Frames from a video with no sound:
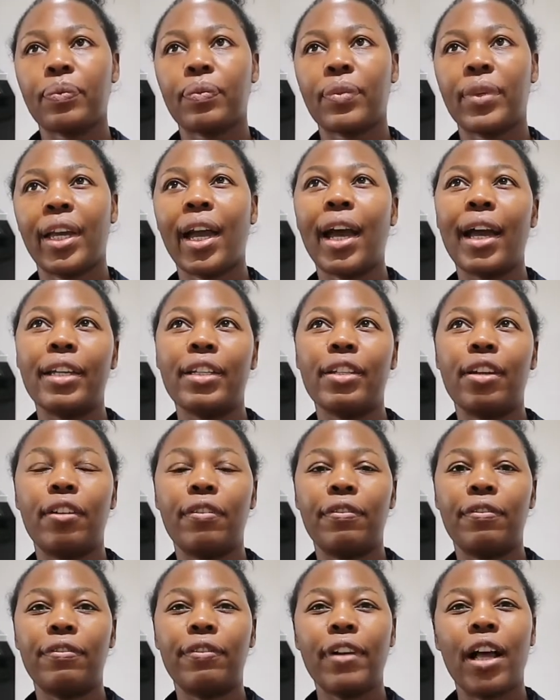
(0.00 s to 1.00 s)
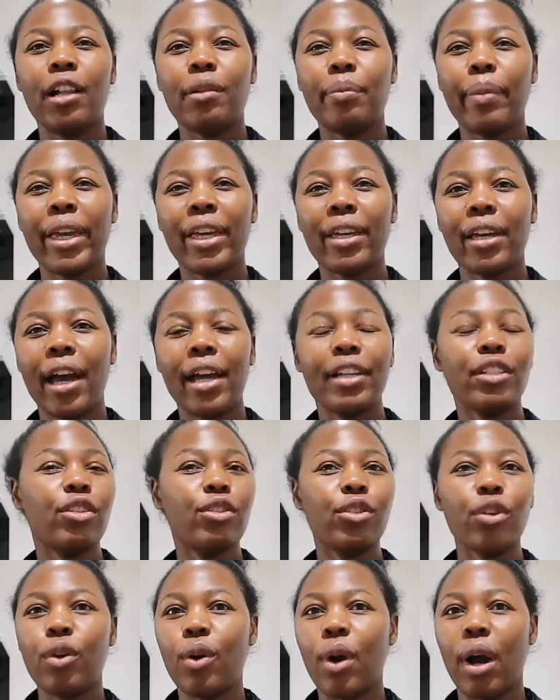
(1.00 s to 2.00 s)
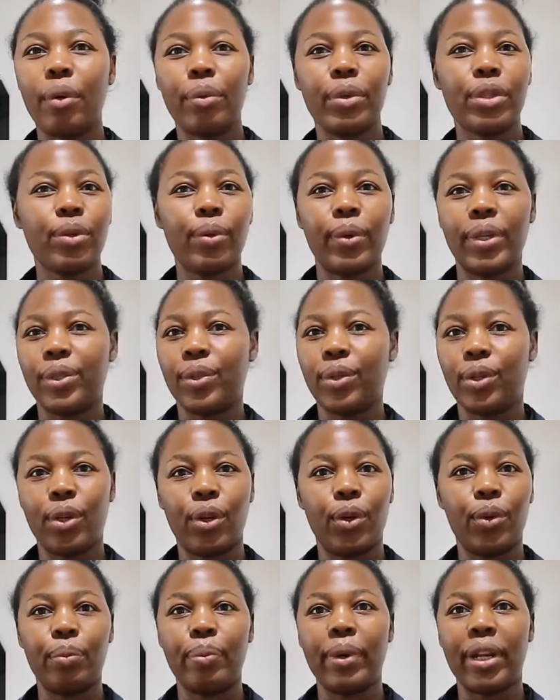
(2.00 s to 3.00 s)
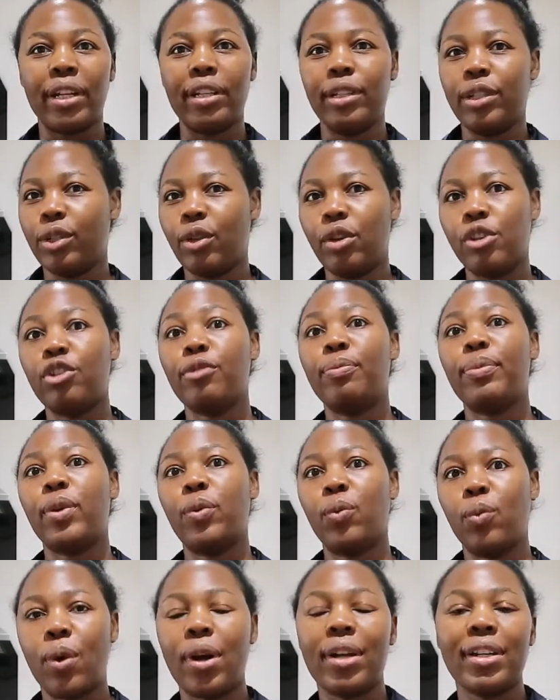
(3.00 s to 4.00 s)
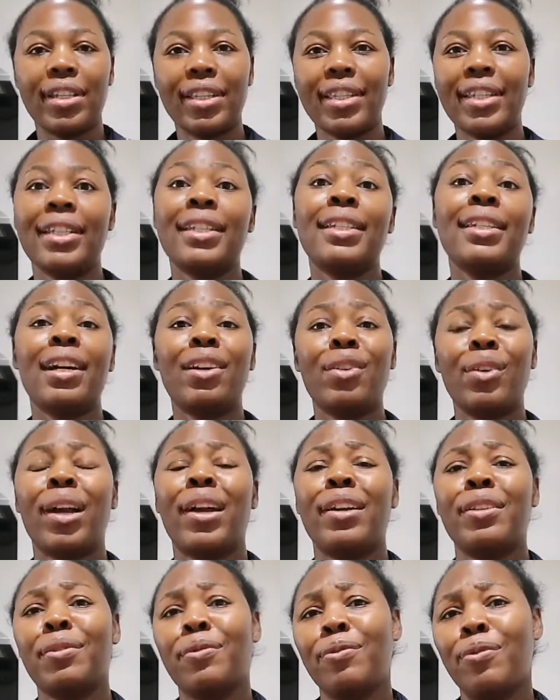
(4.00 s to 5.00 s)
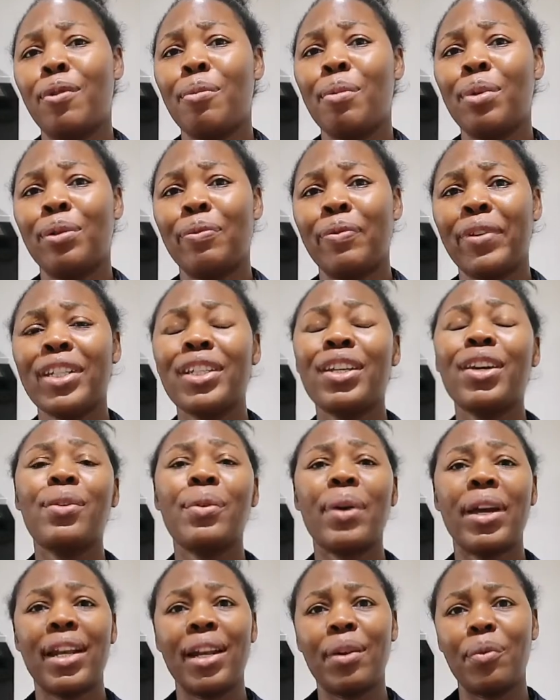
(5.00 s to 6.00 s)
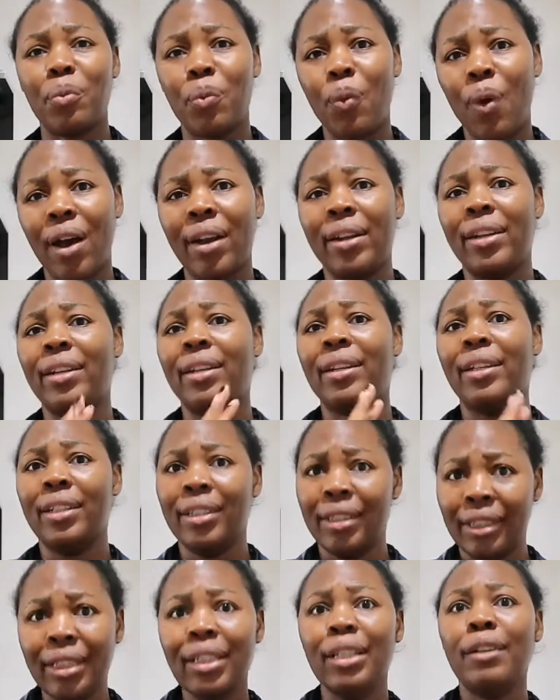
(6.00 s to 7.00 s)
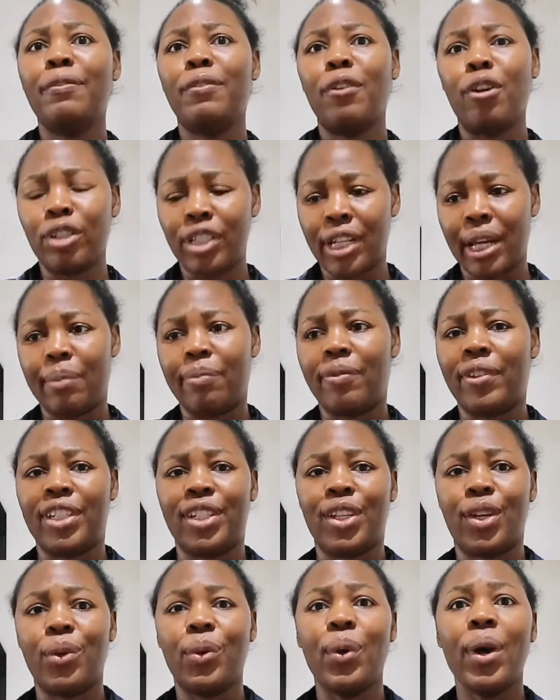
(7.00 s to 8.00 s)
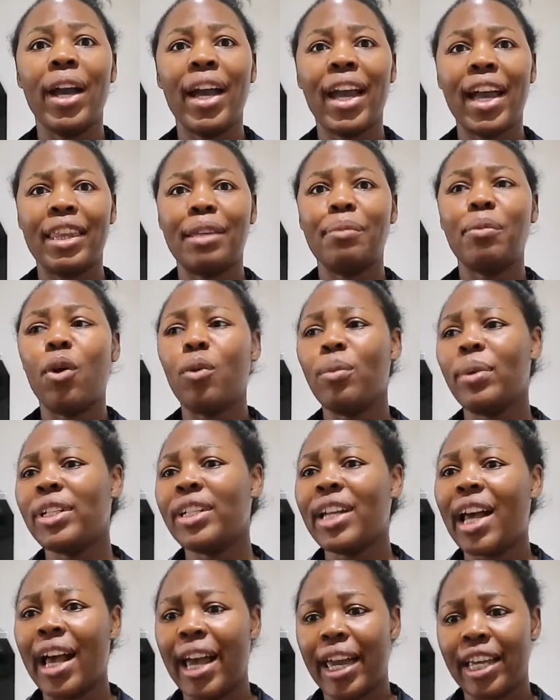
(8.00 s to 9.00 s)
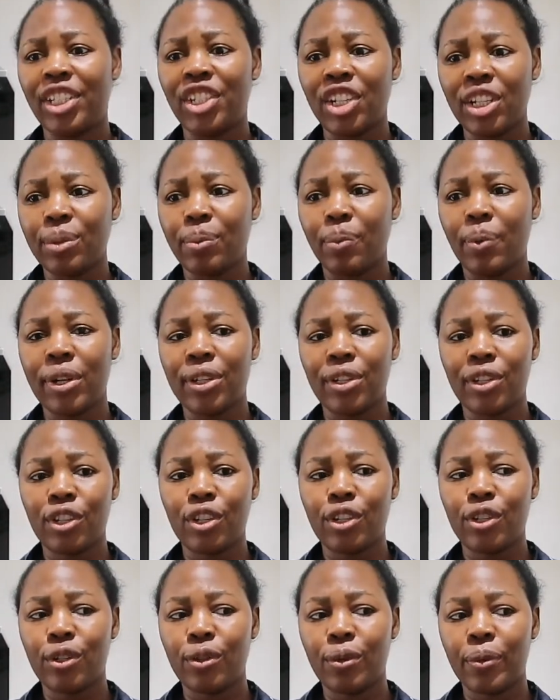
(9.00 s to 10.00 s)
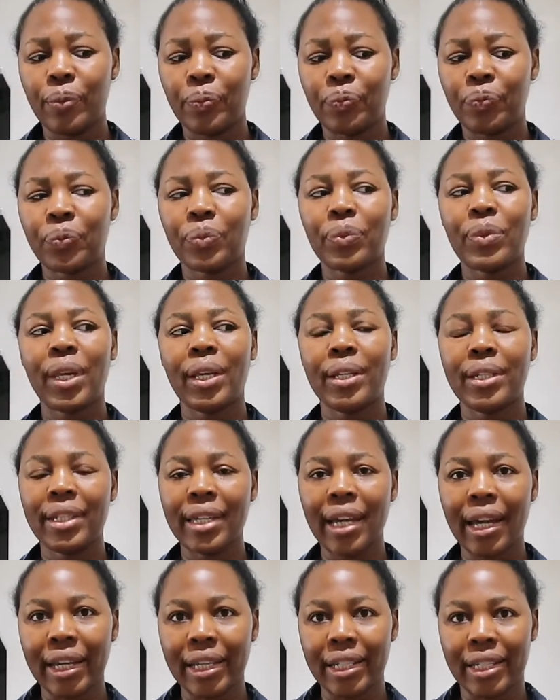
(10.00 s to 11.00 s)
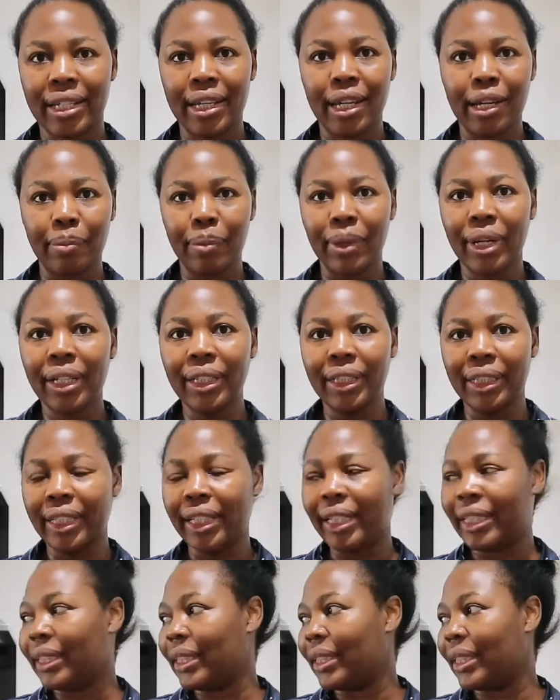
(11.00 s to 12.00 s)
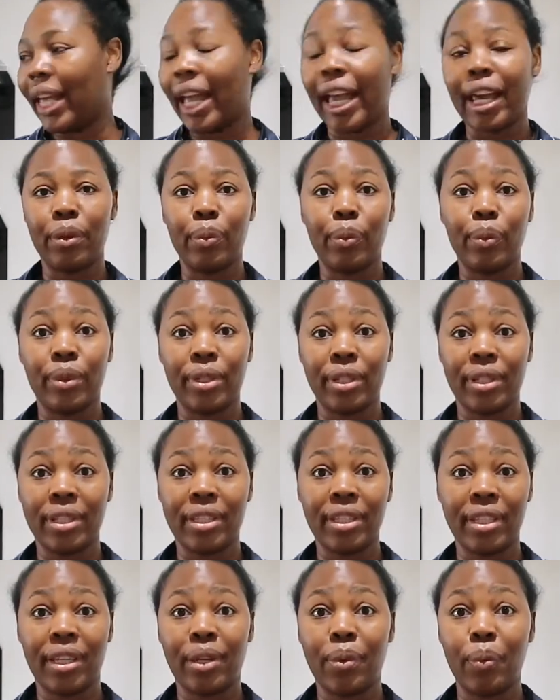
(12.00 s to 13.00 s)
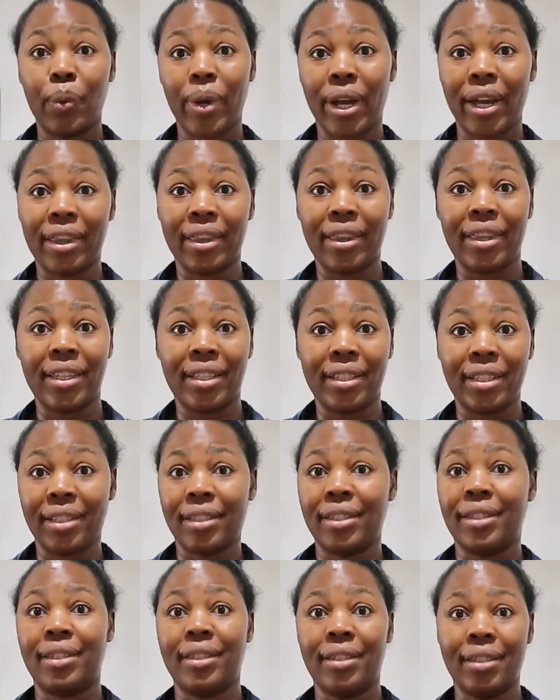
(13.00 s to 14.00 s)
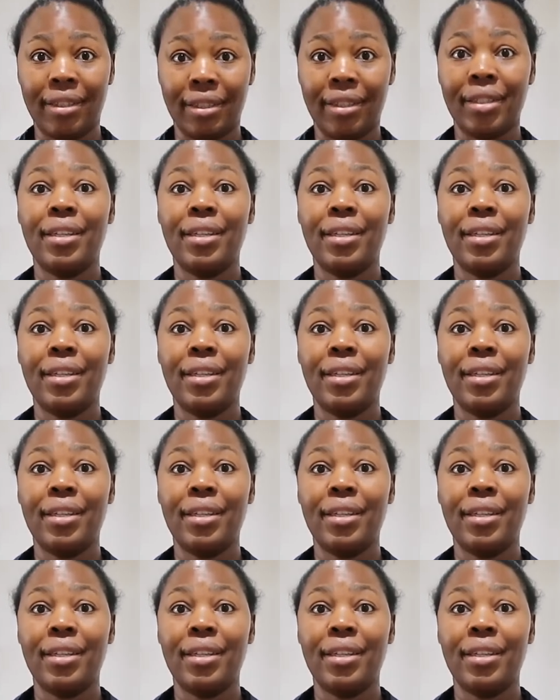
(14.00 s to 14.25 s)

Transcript: kind of, I don't know how it's going to go, but it's going to be 1 sit down kind of formal video and 1 vlog type video. At the moment, I just want to tidy up a little and we'll see where this